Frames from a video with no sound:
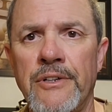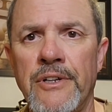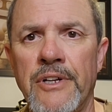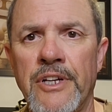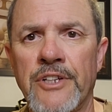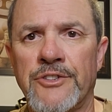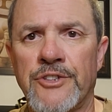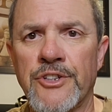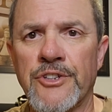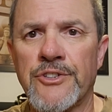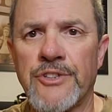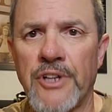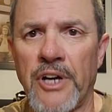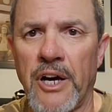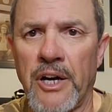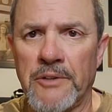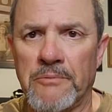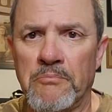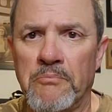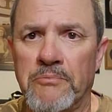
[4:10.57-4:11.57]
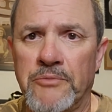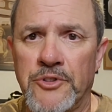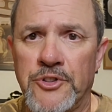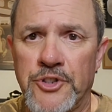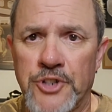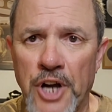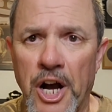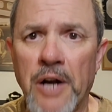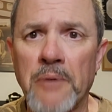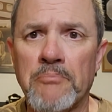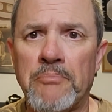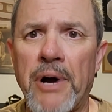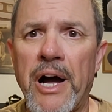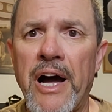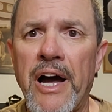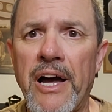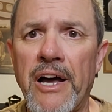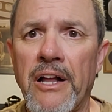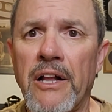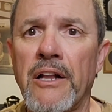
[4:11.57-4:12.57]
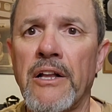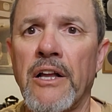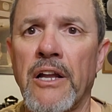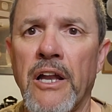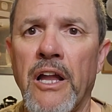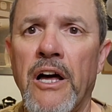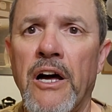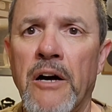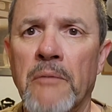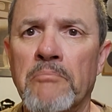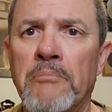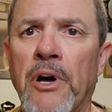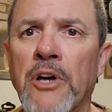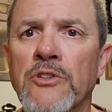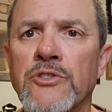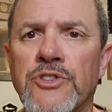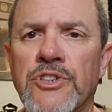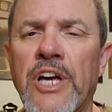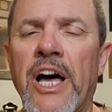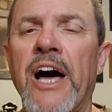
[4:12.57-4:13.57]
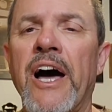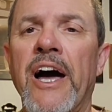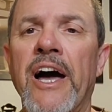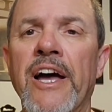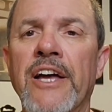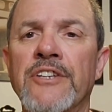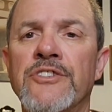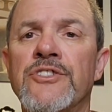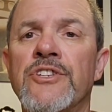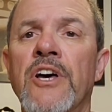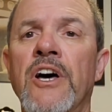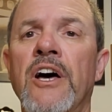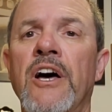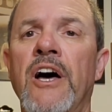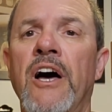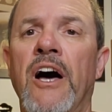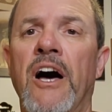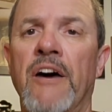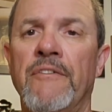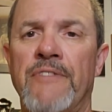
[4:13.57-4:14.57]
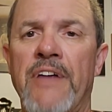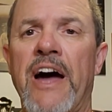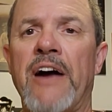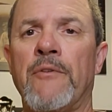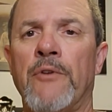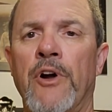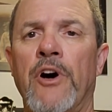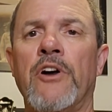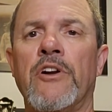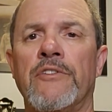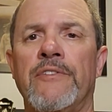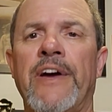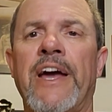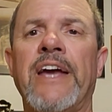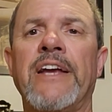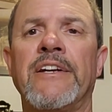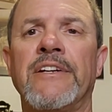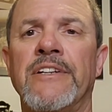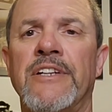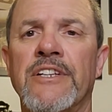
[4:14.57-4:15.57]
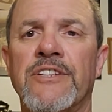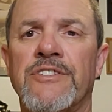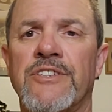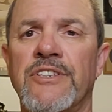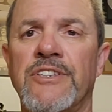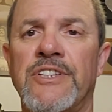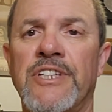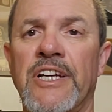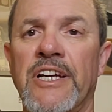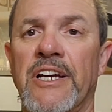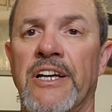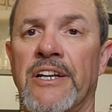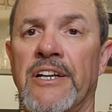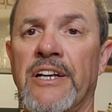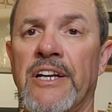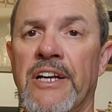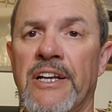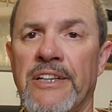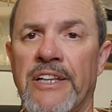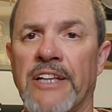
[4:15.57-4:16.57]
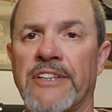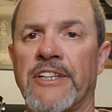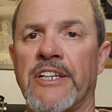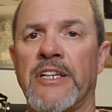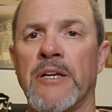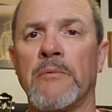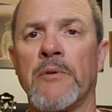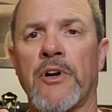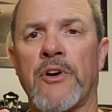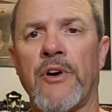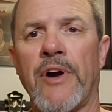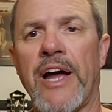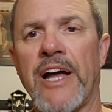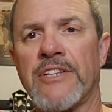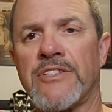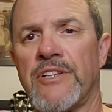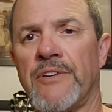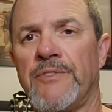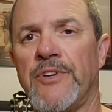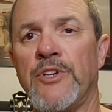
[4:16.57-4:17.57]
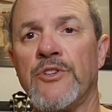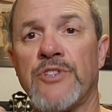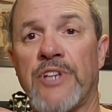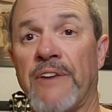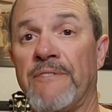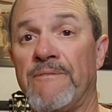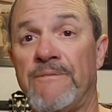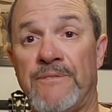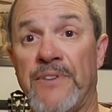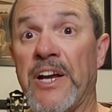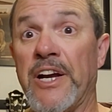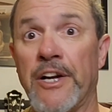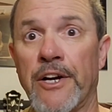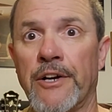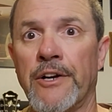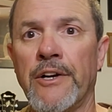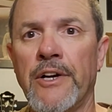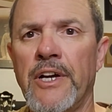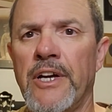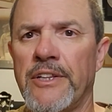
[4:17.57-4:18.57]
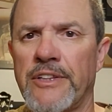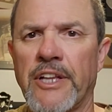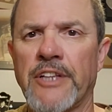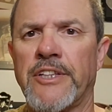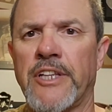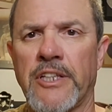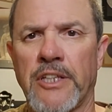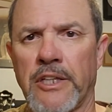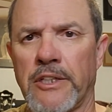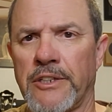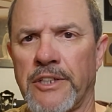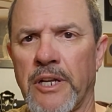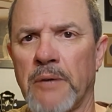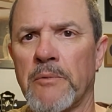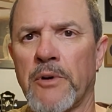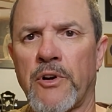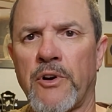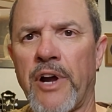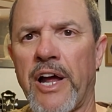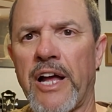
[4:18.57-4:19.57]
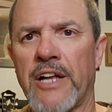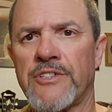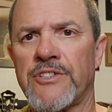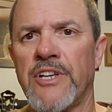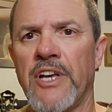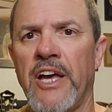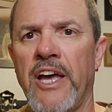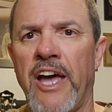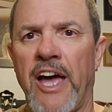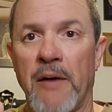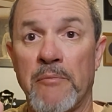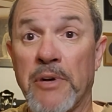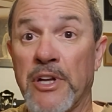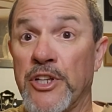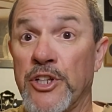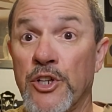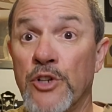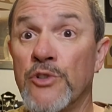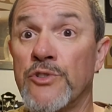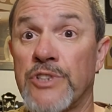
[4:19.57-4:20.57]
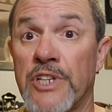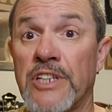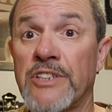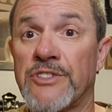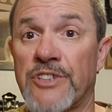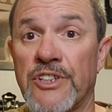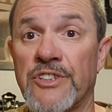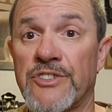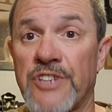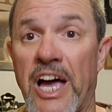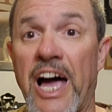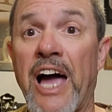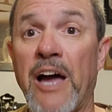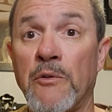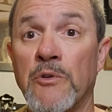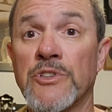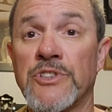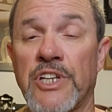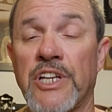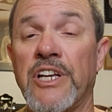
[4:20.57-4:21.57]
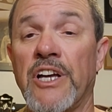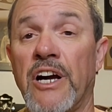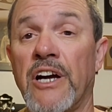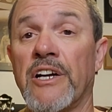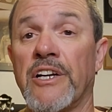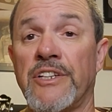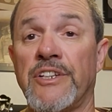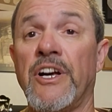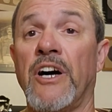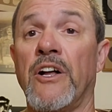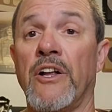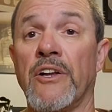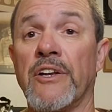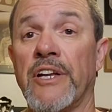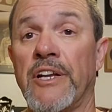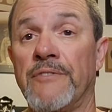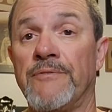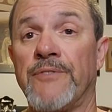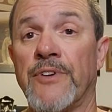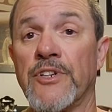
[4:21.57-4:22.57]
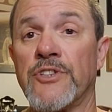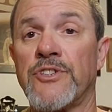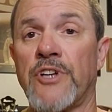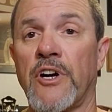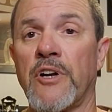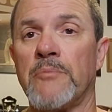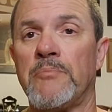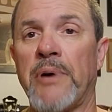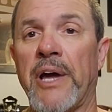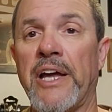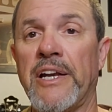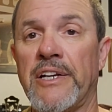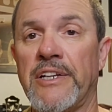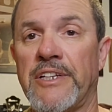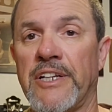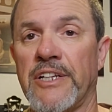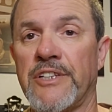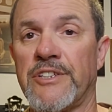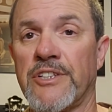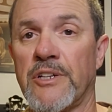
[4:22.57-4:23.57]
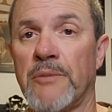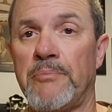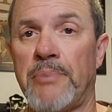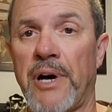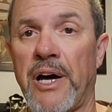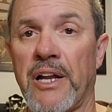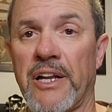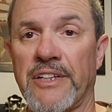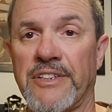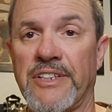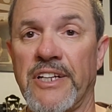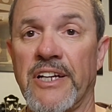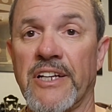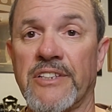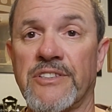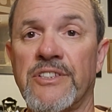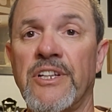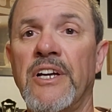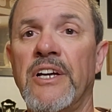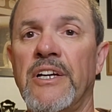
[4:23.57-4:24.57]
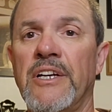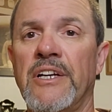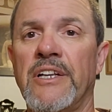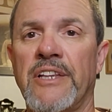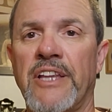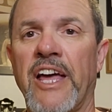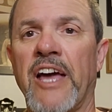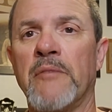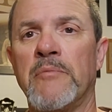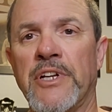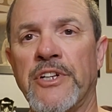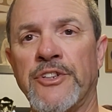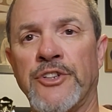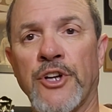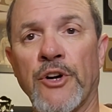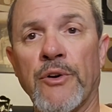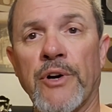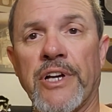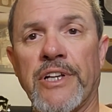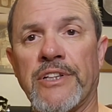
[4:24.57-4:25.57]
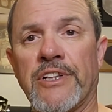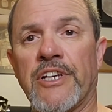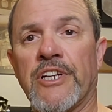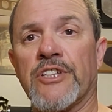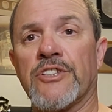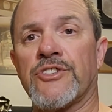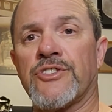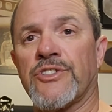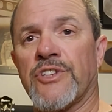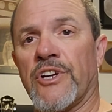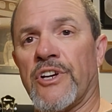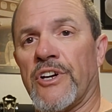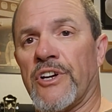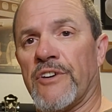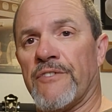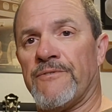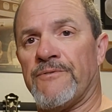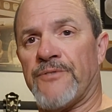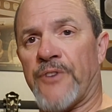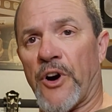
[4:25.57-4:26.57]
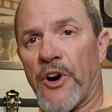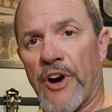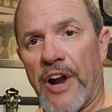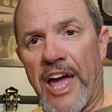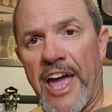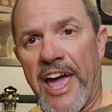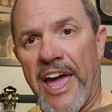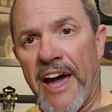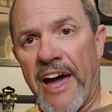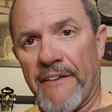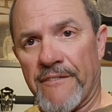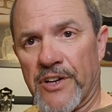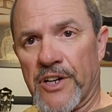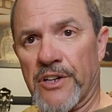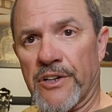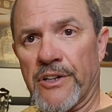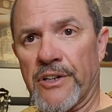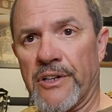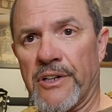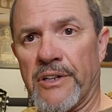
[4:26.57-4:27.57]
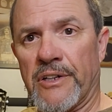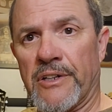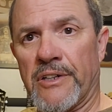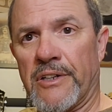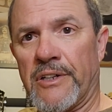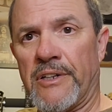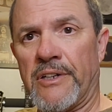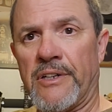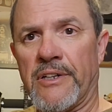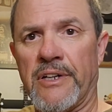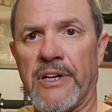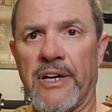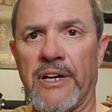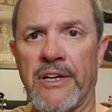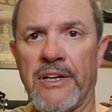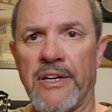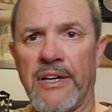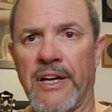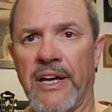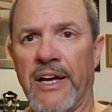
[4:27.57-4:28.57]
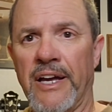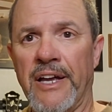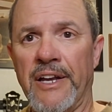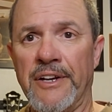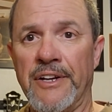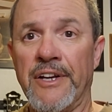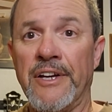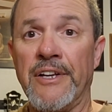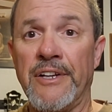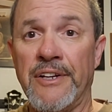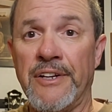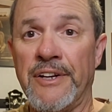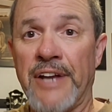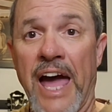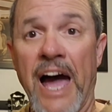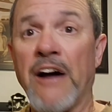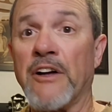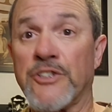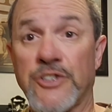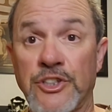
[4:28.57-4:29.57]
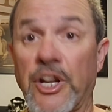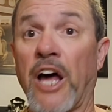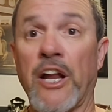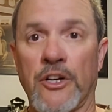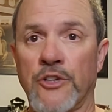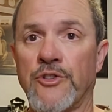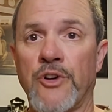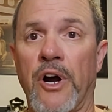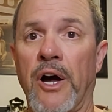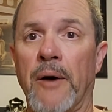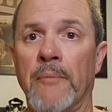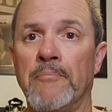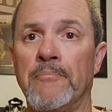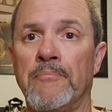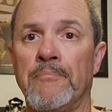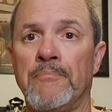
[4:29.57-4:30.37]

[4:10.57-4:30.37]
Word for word: It's just a junk pile along both sides of that road of hate and discontent that the Democrats have used in fear, that the Democrats have been using since I was a young adult and first started paying attention to politics. They have been doing this forever. And now it's Donald Trump.